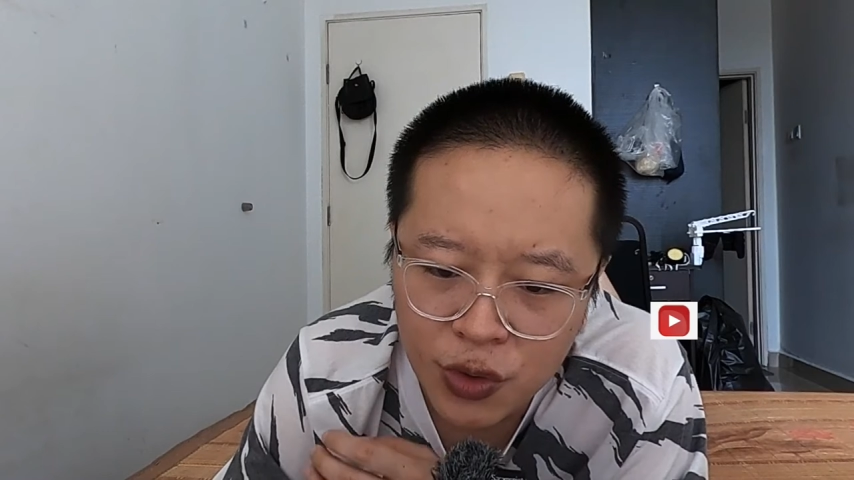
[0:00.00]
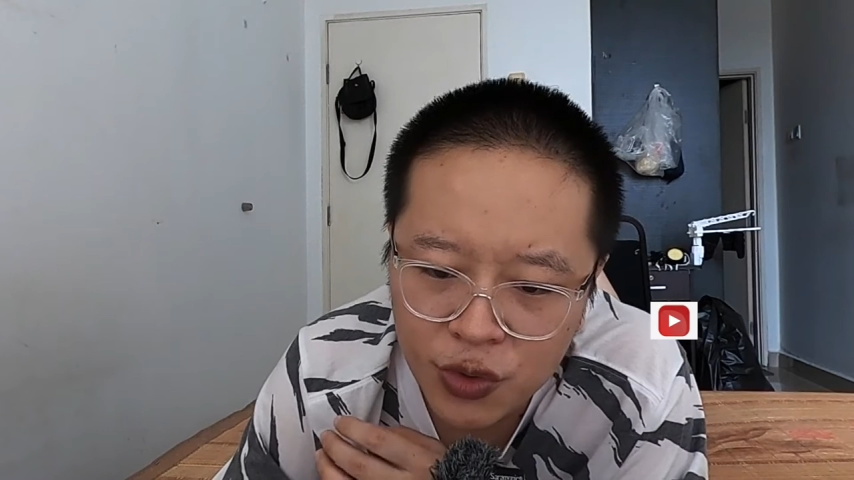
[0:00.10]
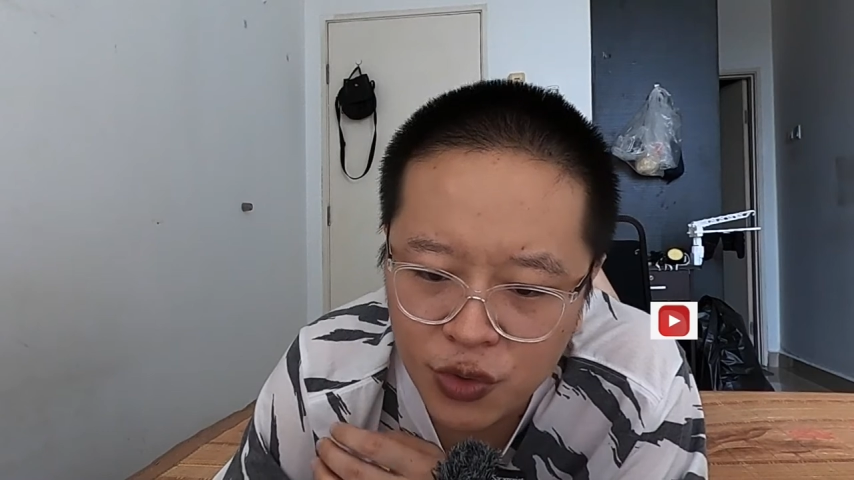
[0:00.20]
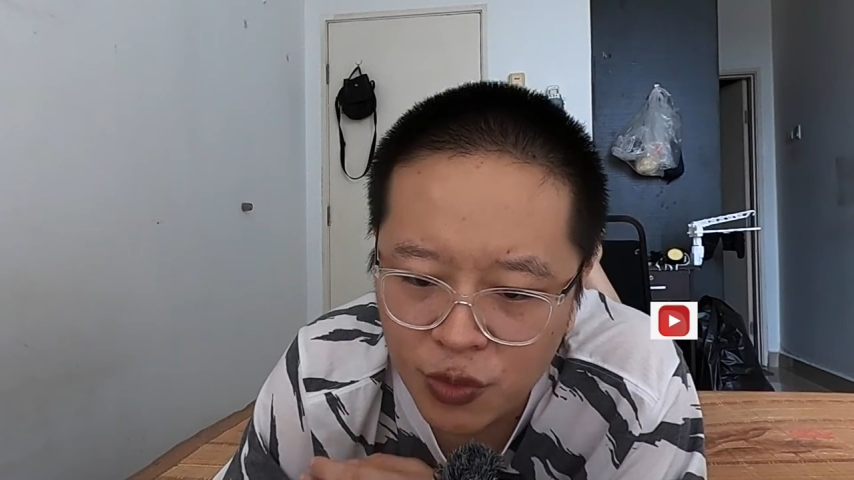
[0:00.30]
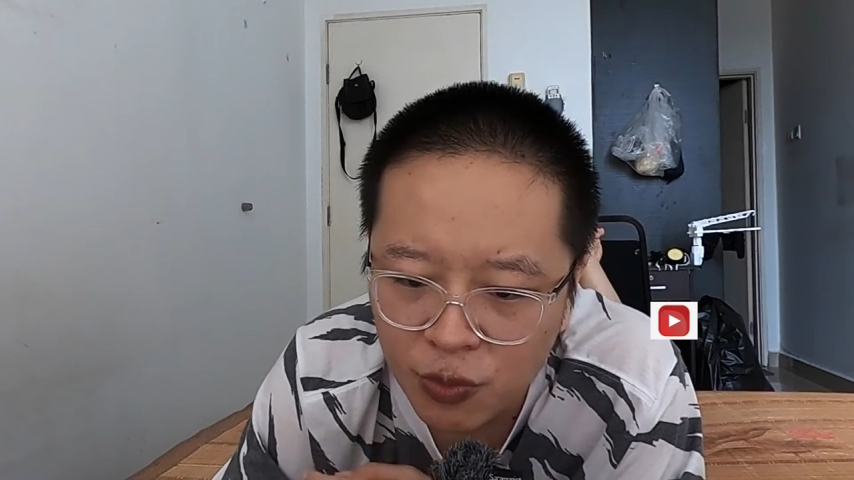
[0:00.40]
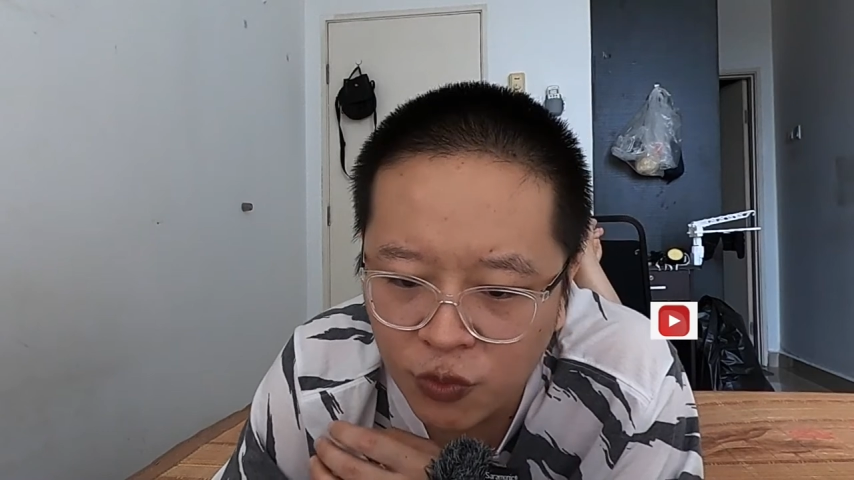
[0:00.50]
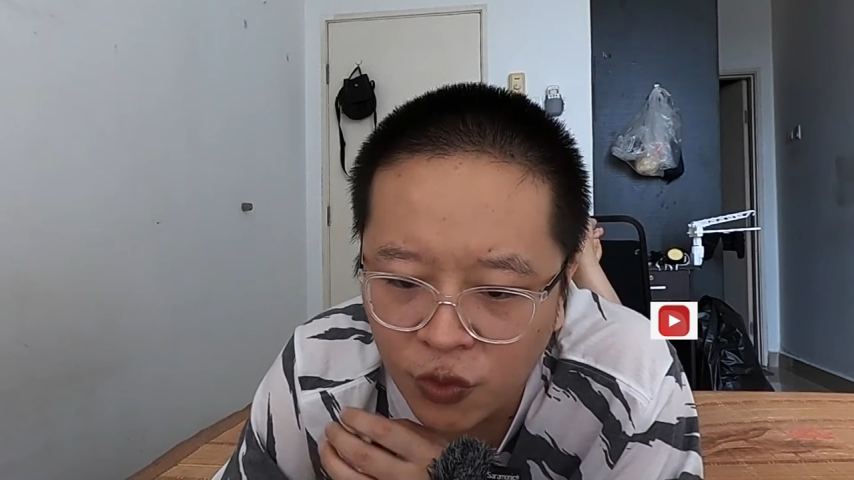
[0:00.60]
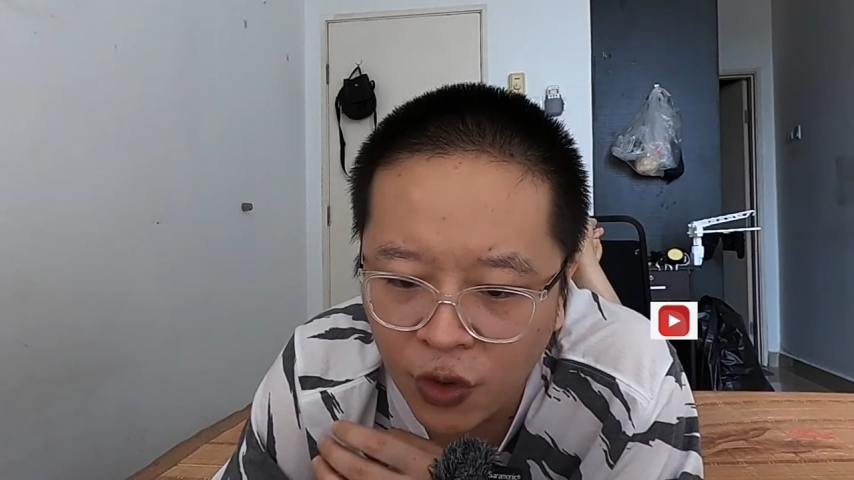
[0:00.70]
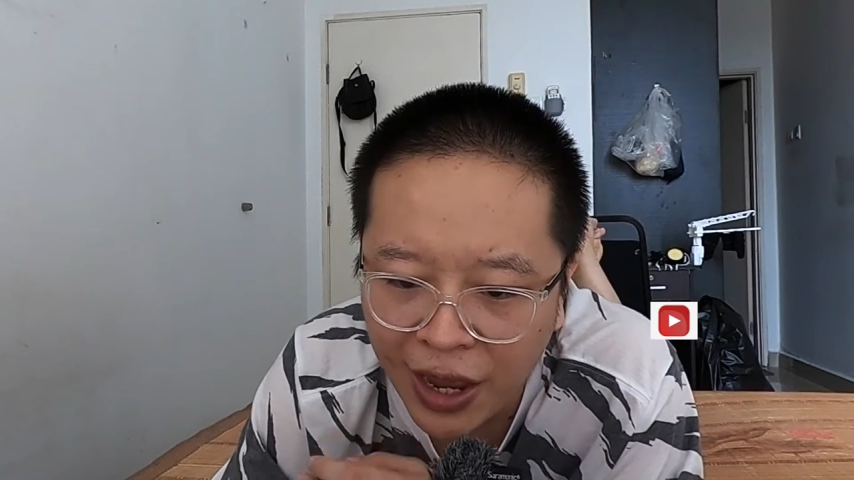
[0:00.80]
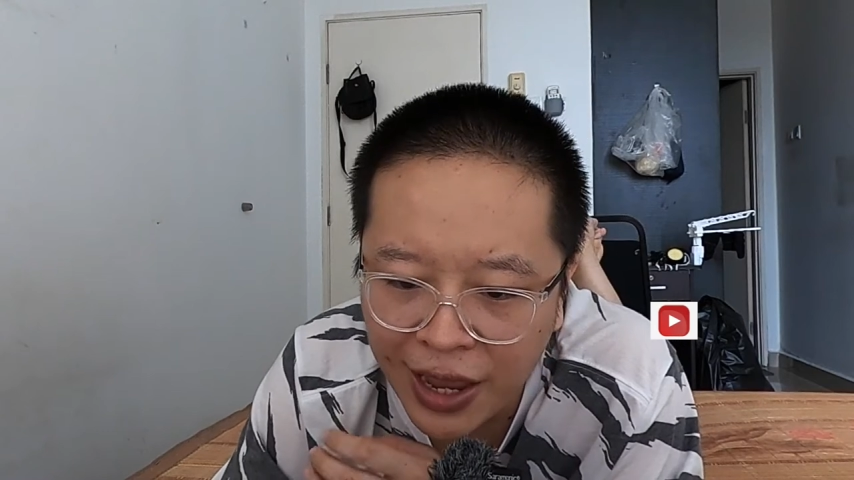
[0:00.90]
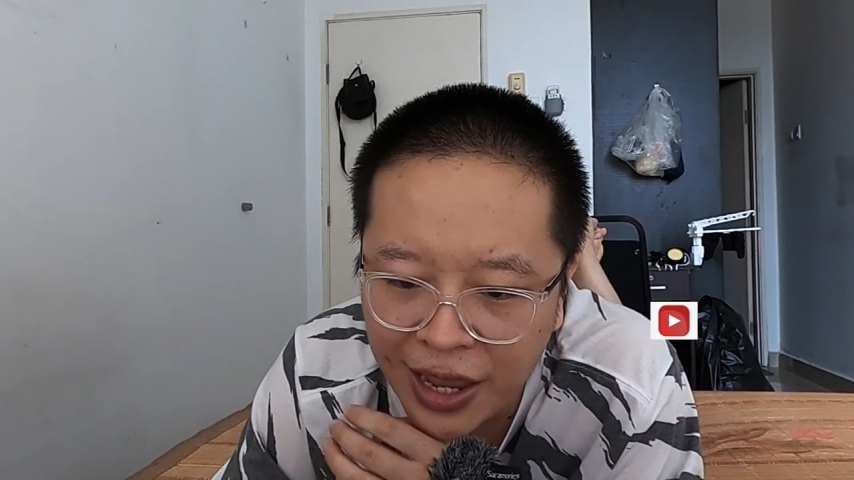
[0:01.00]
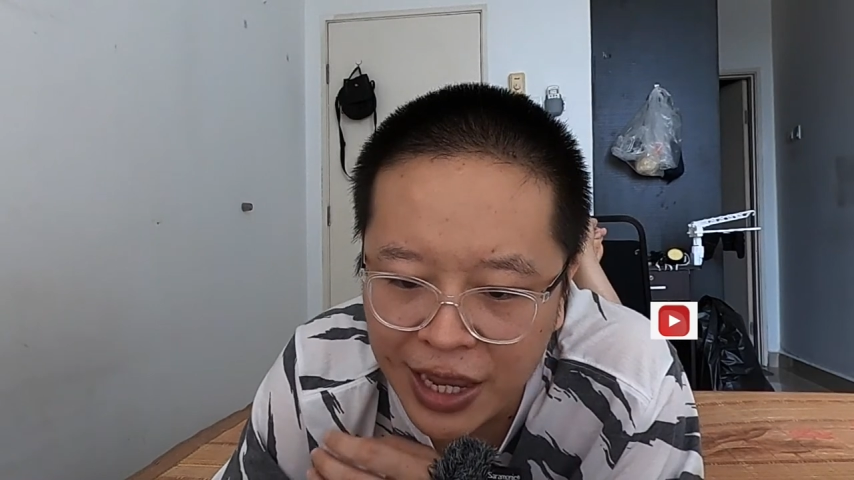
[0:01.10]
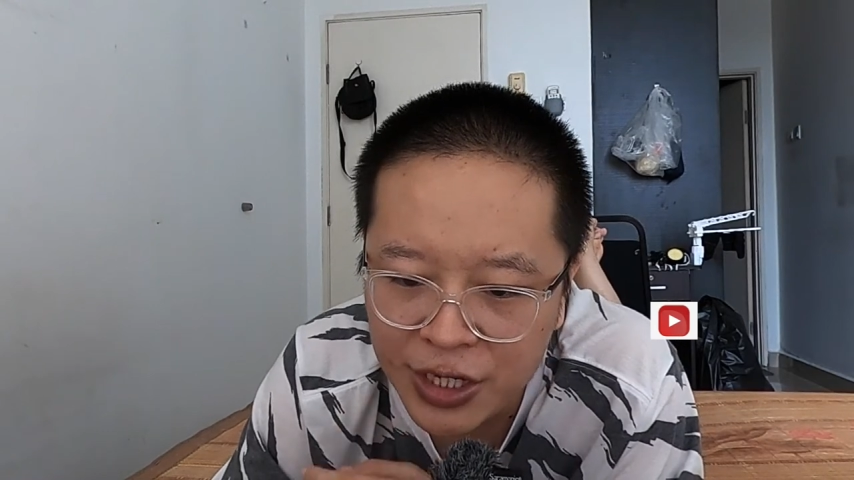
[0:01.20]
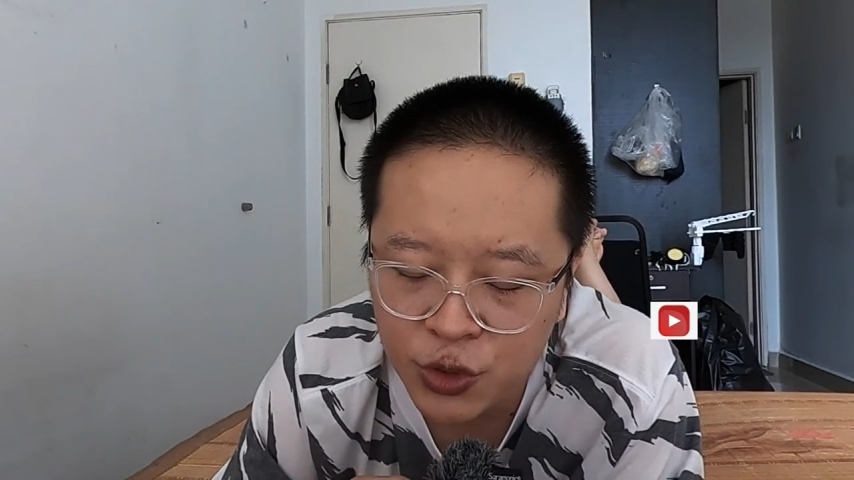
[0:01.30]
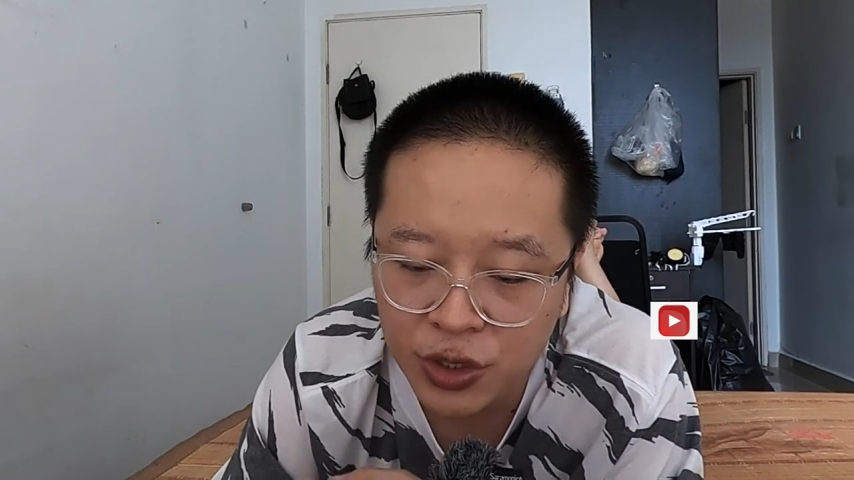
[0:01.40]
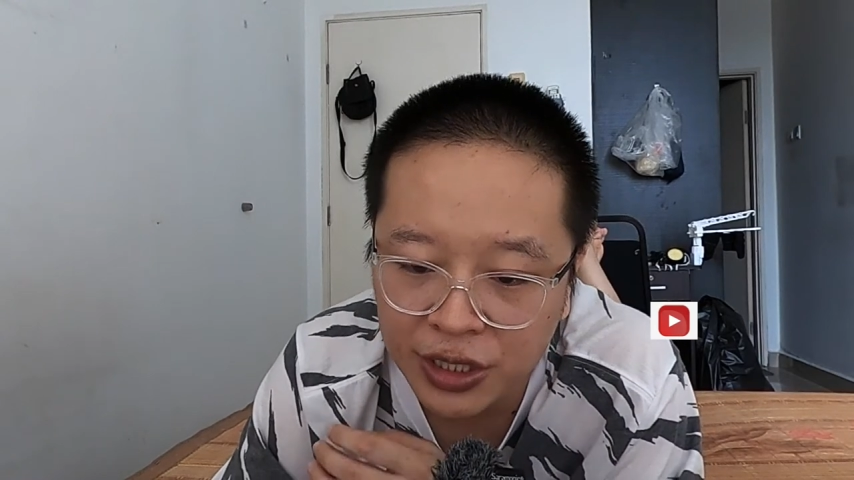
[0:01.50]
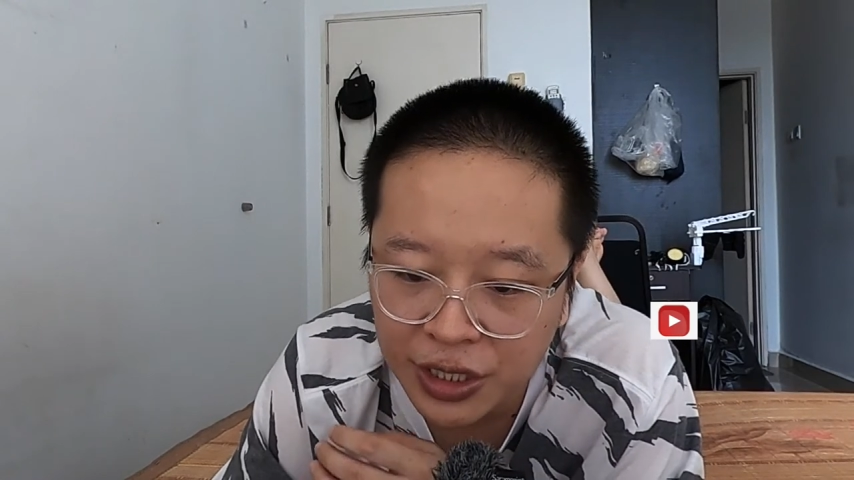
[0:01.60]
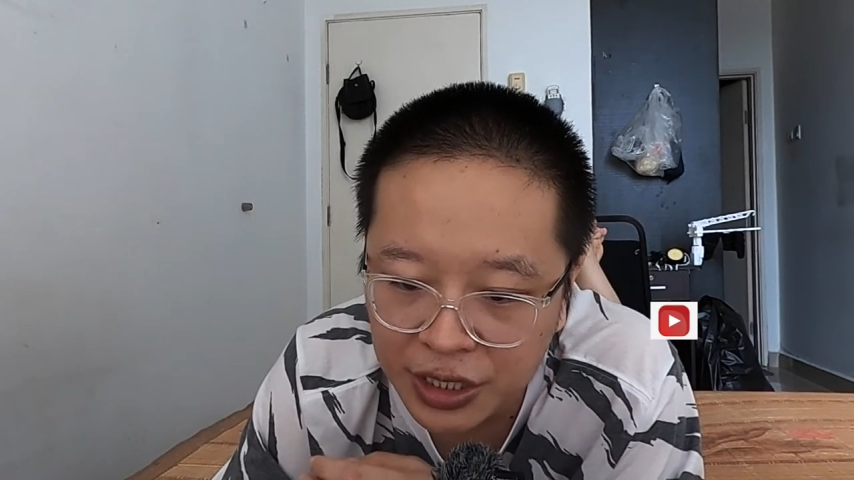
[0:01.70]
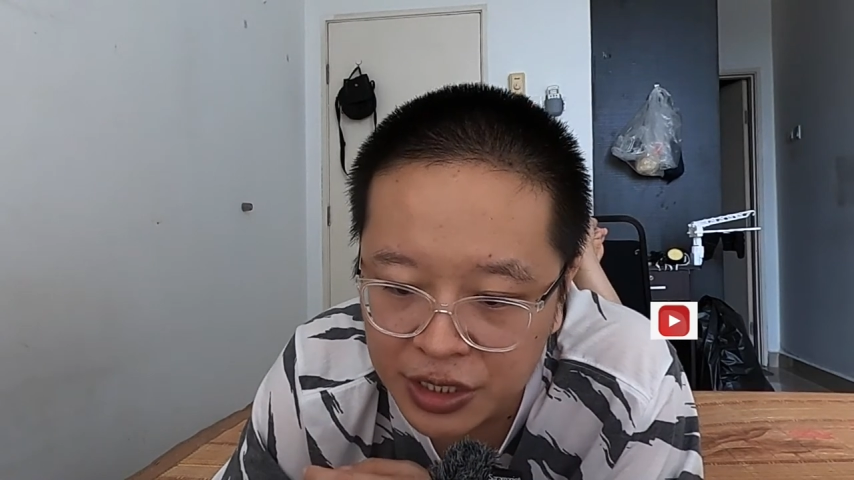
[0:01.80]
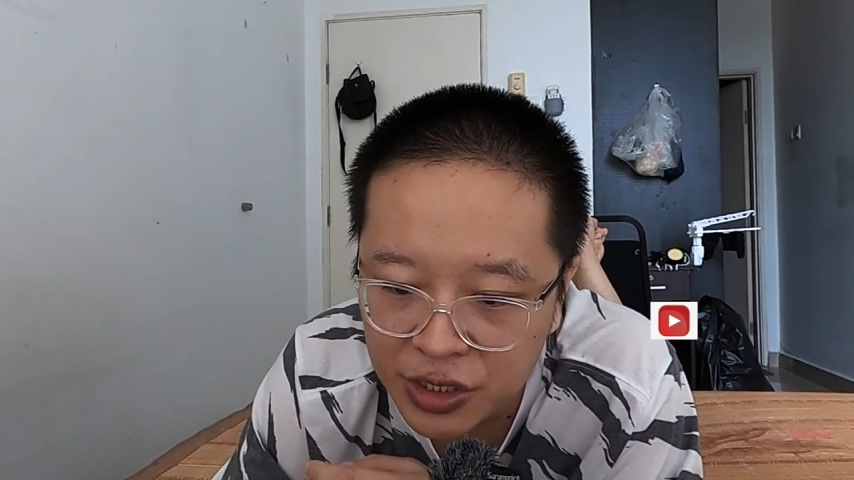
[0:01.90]
room for an extra
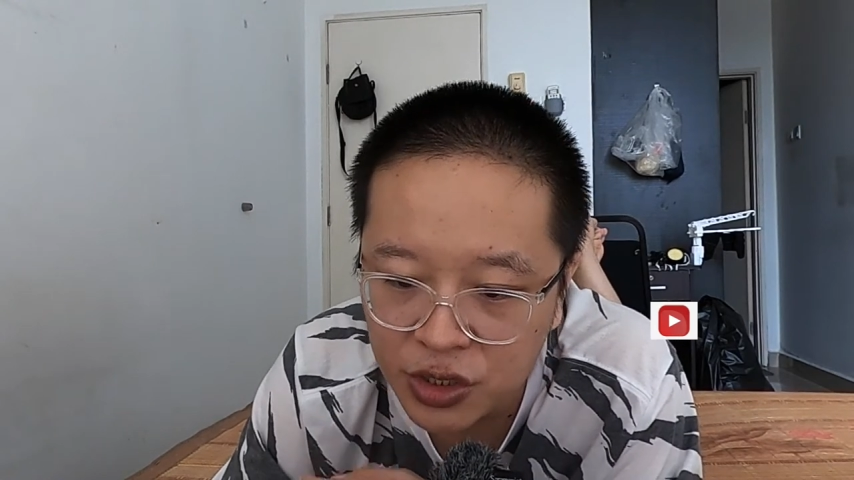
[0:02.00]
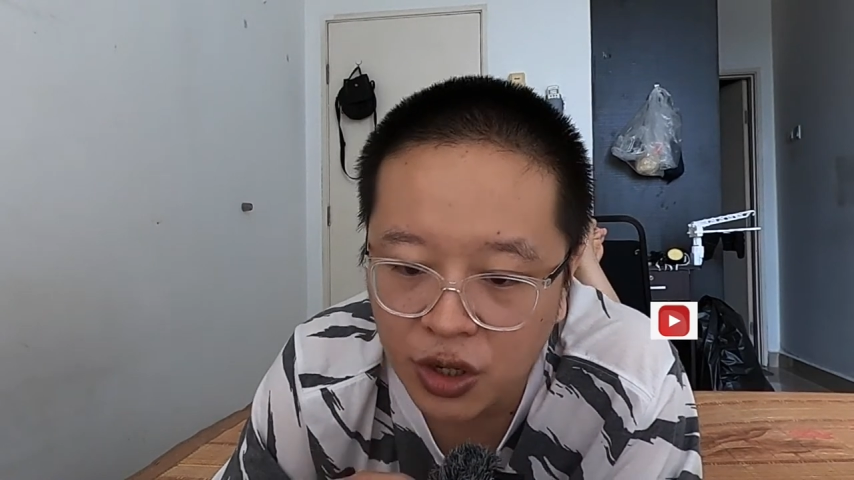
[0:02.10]
lens